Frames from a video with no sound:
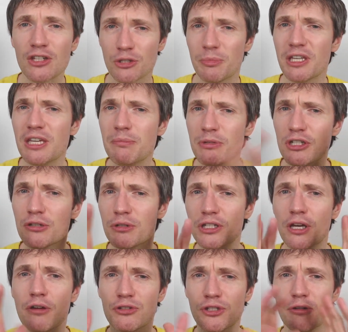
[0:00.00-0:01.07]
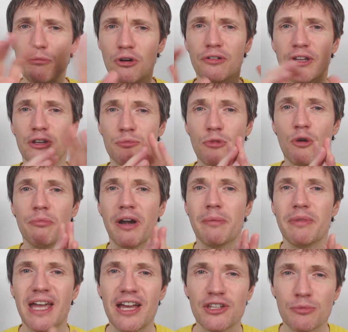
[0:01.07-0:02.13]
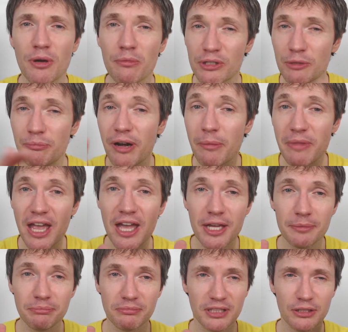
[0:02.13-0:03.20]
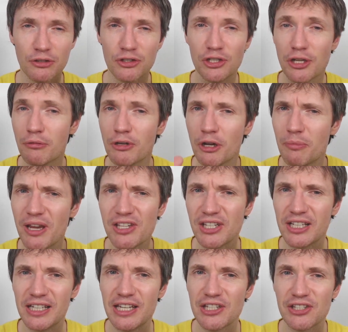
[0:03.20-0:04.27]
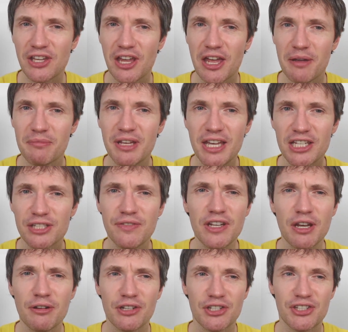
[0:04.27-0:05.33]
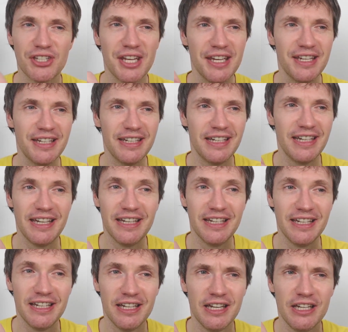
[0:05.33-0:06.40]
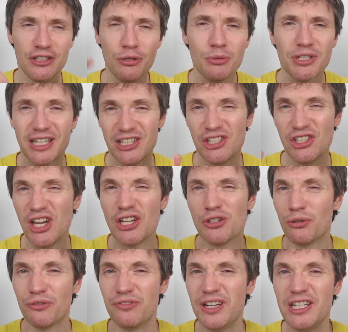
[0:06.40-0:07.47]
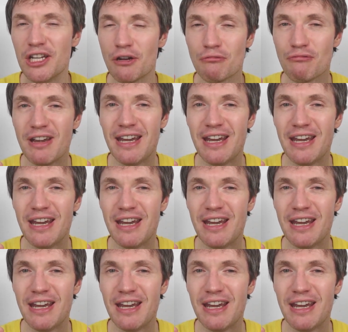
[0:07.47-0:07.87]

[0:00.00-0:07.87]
So I've been doing those, doing more. There's more premieres as well. With the premiere, as you don't know, basically, it's a video that's It's almost like a scheduled video,